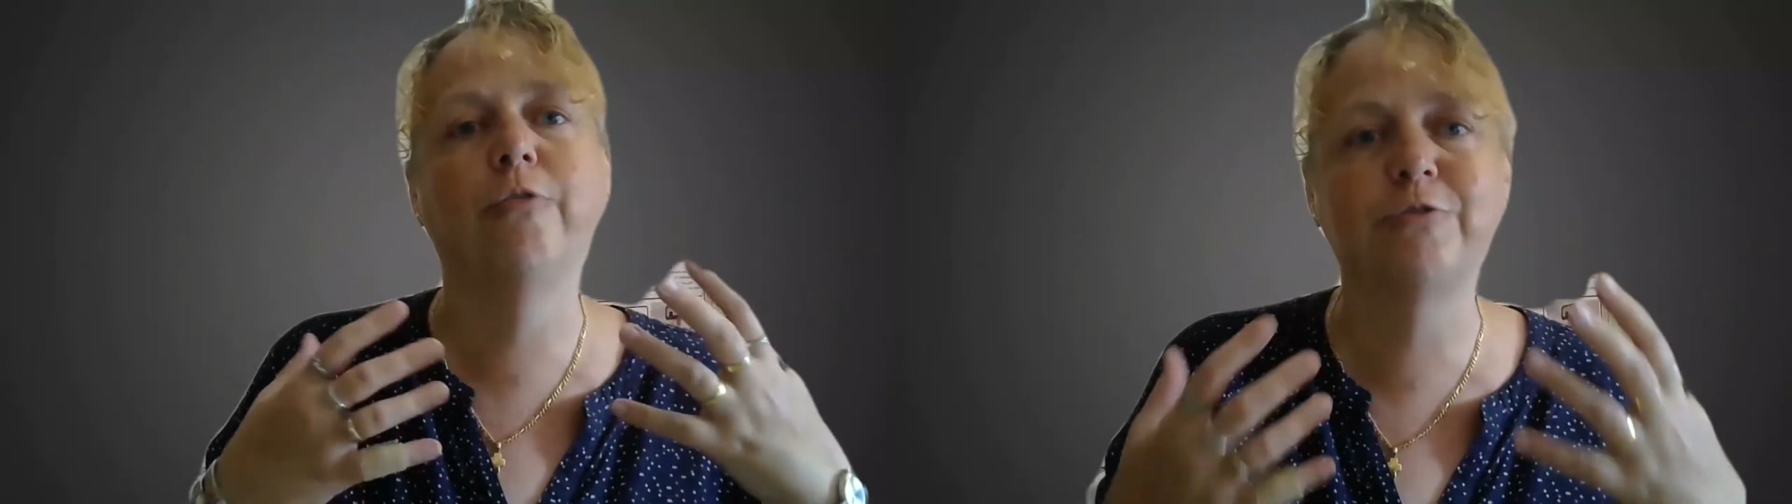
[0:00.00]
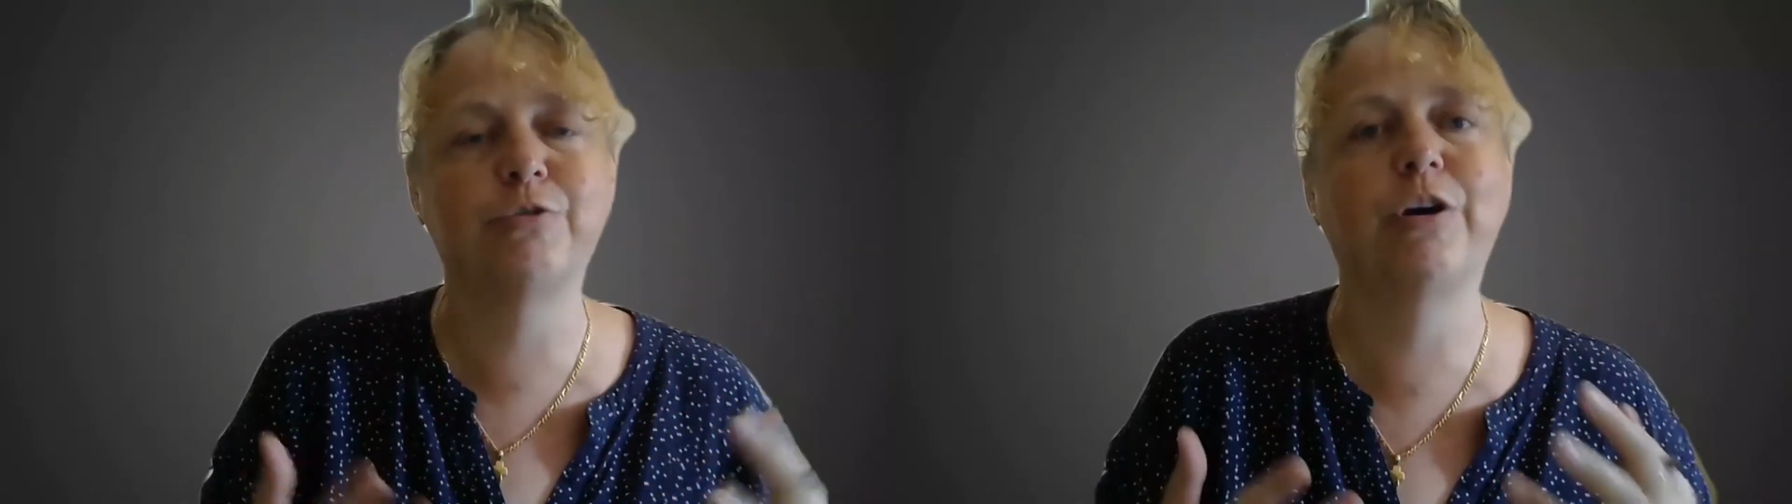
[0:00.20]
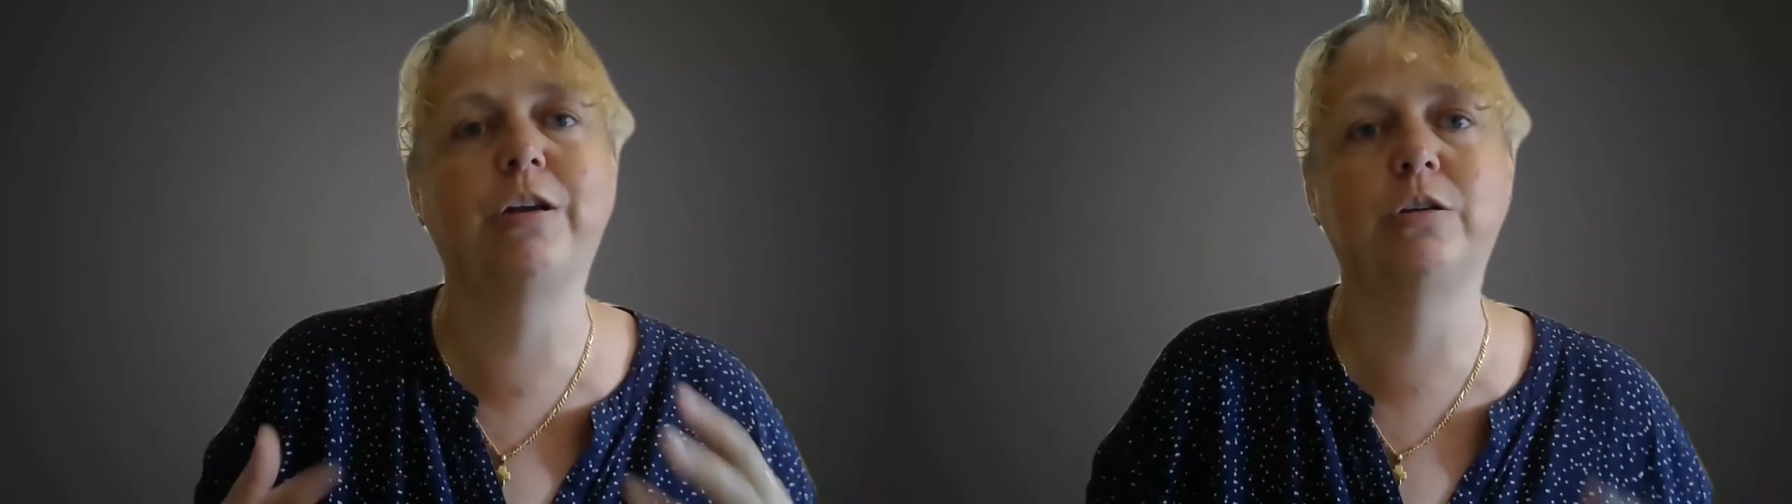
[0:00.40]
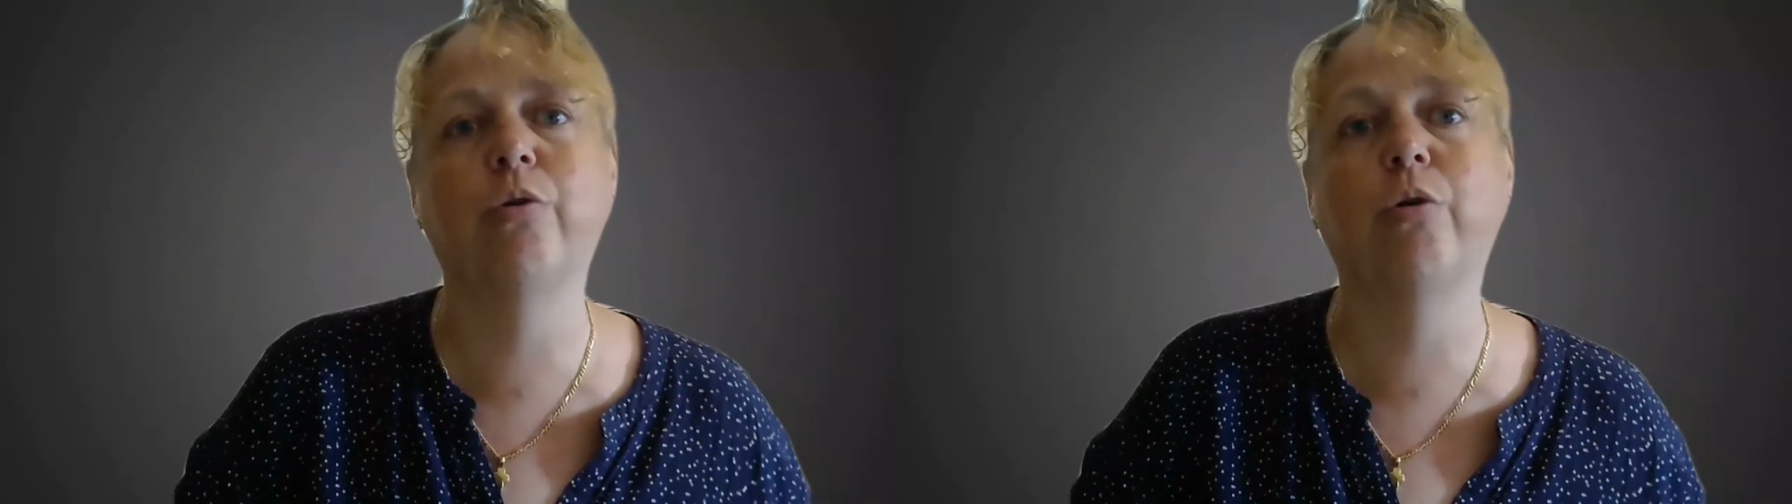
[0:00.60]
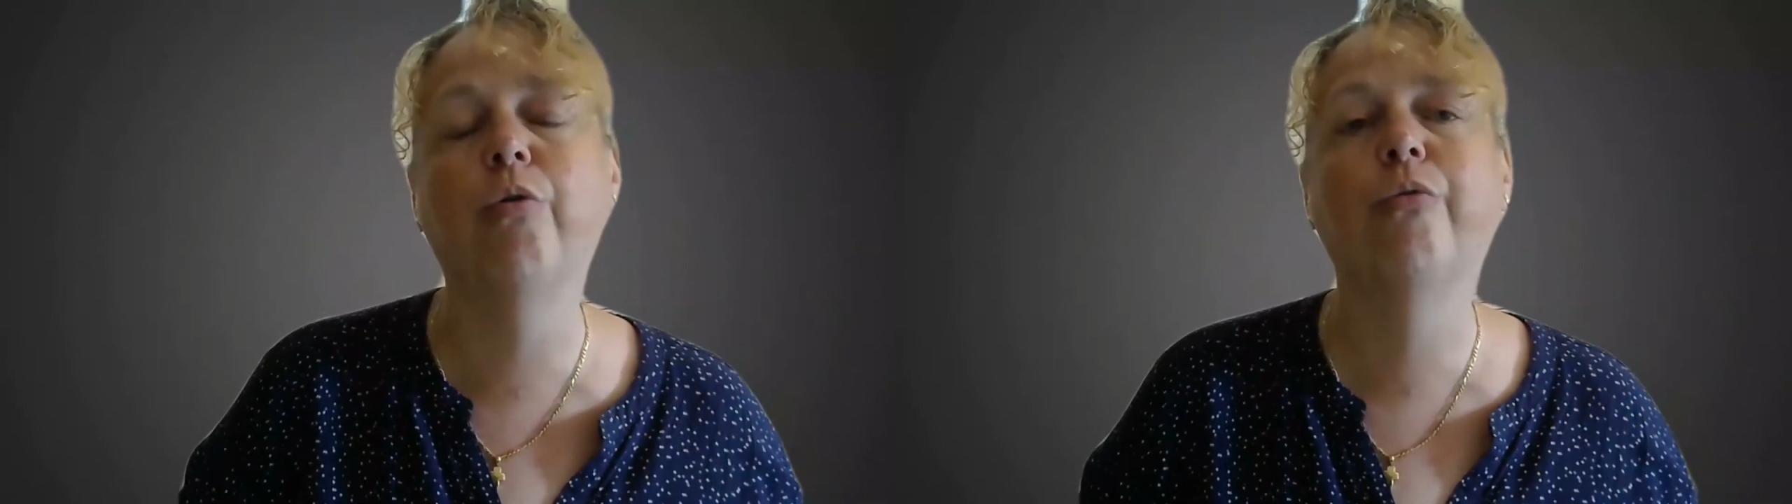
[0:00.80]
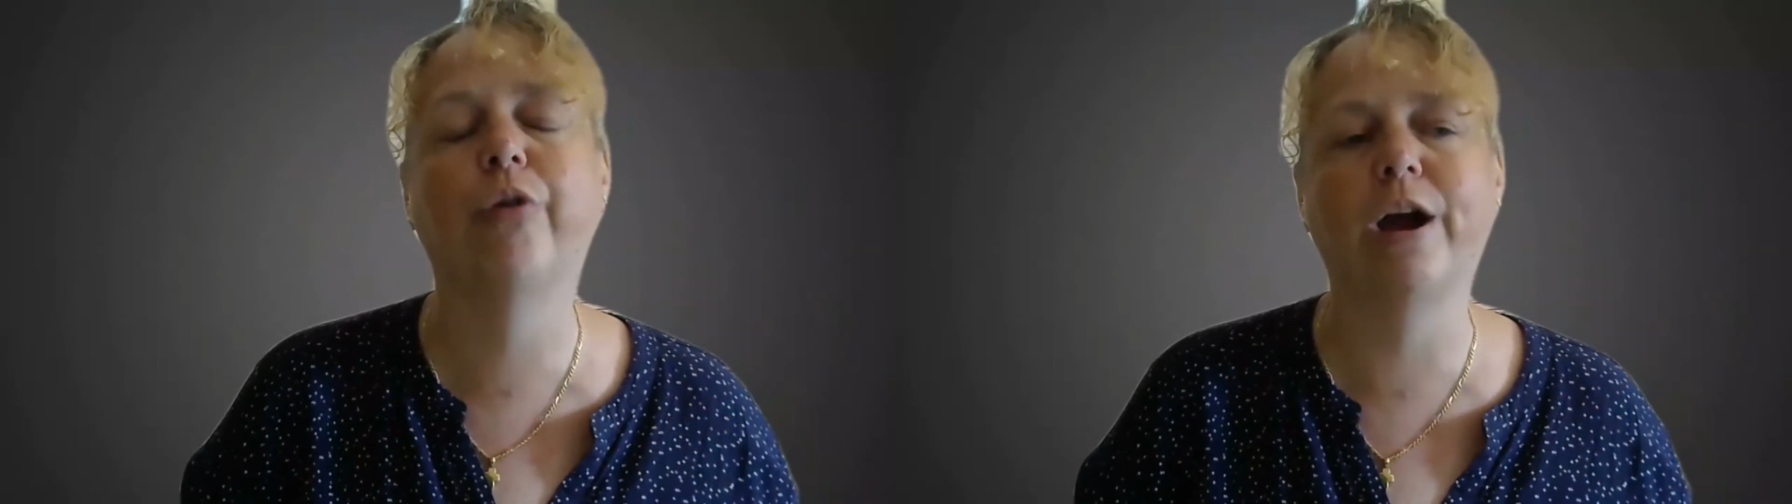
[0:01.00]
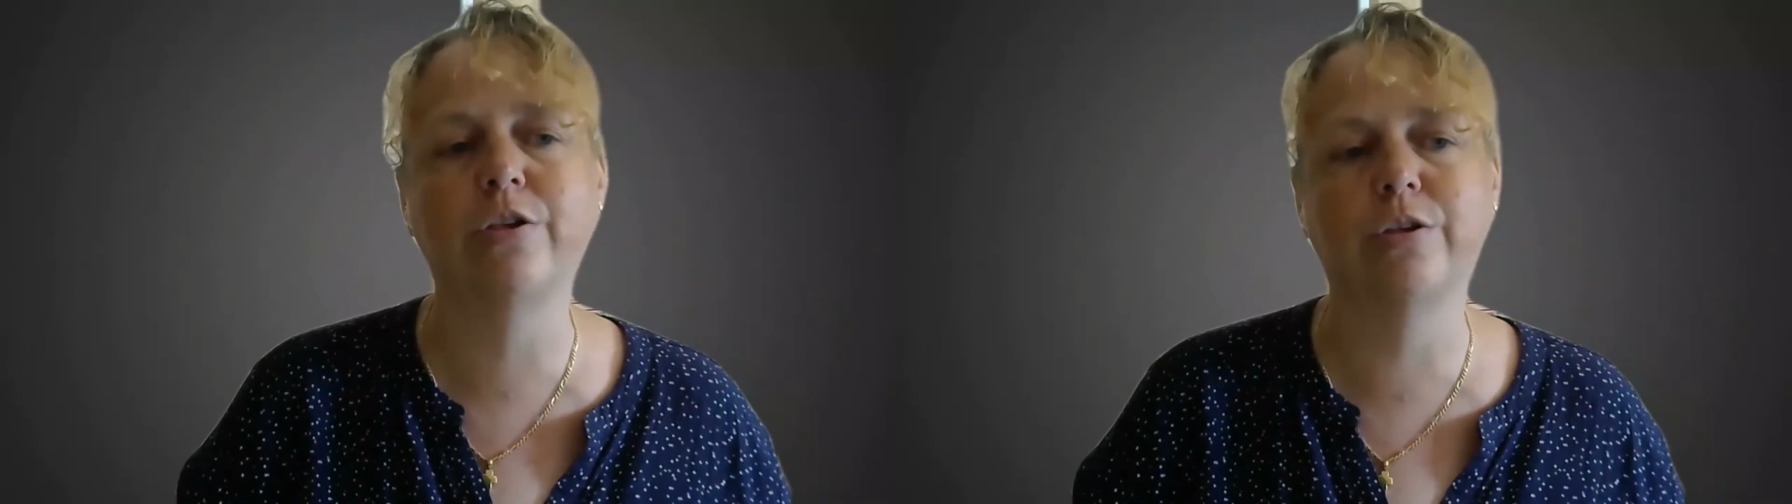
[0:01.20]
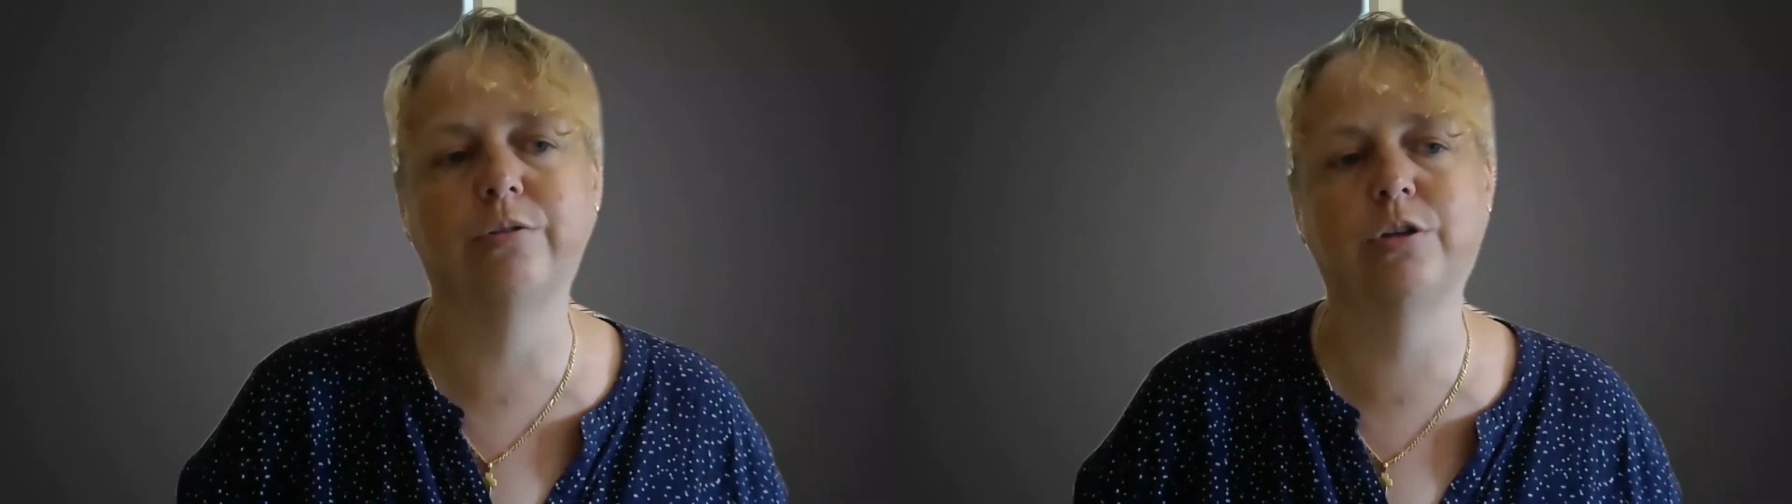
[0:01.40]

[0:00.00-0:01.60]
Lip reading: trying to call for action